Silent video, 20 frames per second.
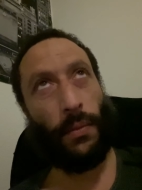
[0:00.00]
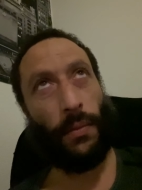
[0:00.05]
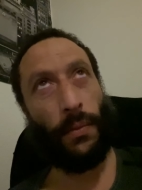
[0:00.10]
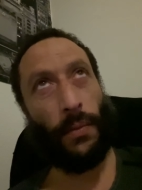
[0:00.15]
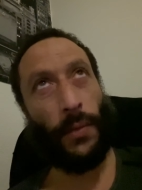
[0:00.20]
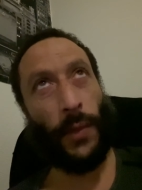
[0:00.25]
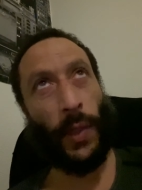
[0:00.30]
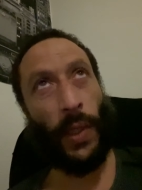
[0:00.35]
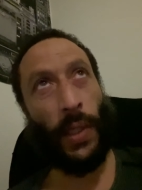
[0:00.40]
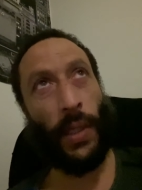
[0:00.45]

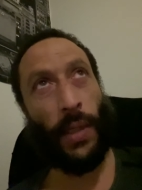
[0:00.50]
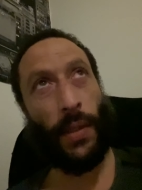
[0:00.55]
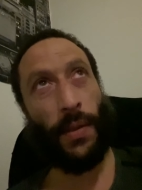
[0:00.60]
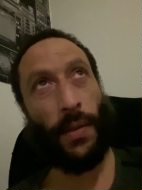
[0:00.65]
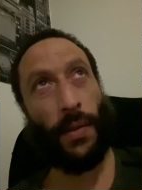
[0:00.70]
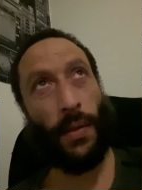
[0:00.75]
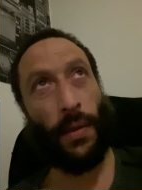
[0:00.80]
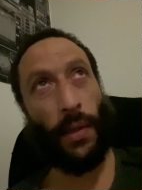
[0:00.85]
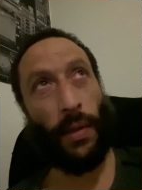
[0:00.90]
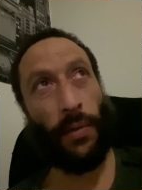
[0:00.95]
The
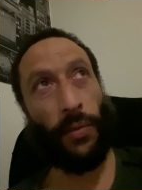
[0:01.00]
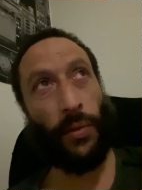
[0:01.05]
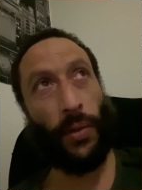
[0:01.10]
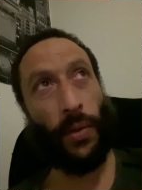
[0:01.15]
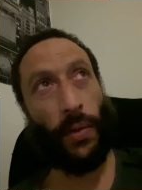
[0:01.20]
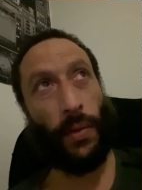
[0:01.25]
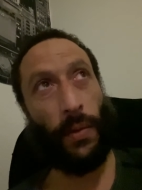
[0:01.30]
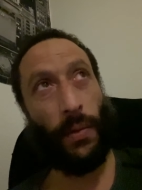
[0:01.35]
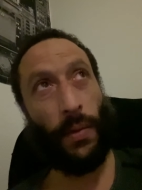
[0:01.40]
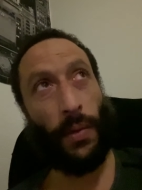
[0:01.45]
next
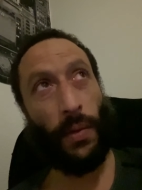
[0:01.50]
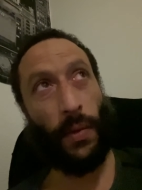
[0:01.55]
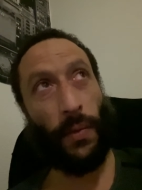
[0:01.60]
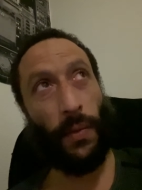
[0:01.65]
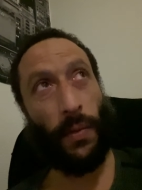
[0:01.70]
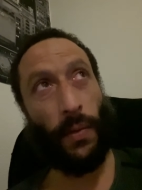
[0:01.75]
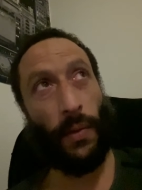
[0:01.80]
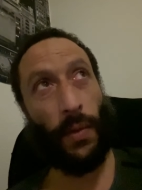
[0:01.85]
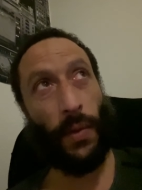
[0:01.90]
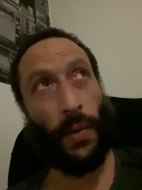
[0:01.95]
level,
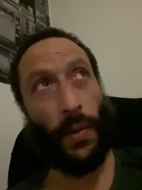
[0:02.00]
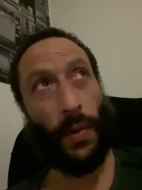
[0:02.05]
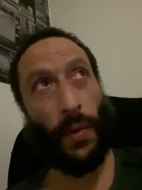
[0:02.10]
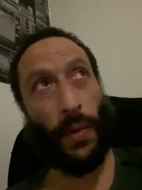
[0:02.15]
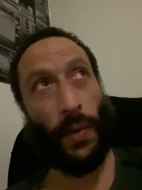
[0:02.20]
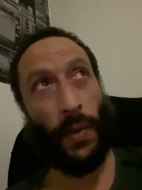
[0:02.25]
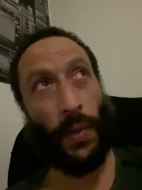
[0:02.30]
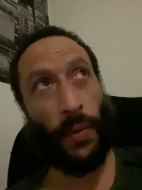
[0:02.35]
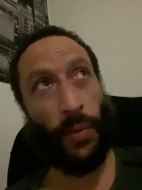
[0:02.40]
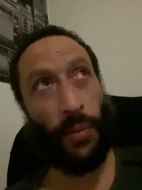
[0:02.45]

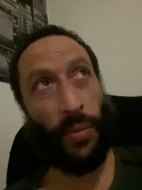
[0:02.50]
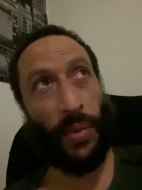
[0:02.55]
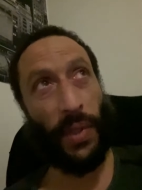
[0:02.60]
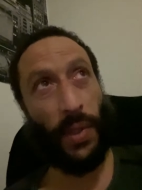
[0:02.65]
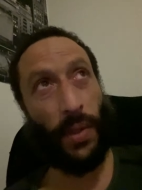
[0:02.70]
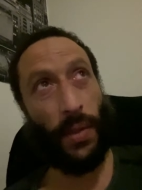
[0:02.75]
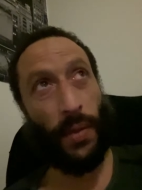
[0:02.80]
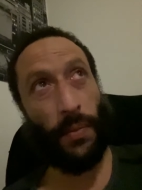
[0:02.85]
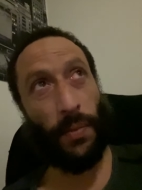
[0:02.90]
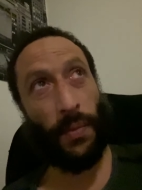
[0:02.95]
it would be
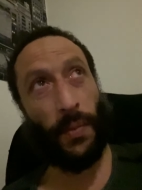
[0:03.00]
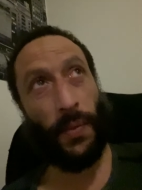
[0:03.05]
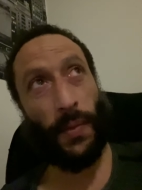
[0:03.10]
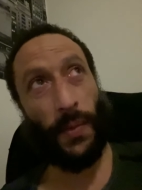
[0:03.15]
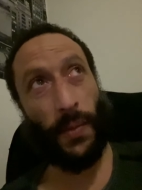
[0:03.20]
to,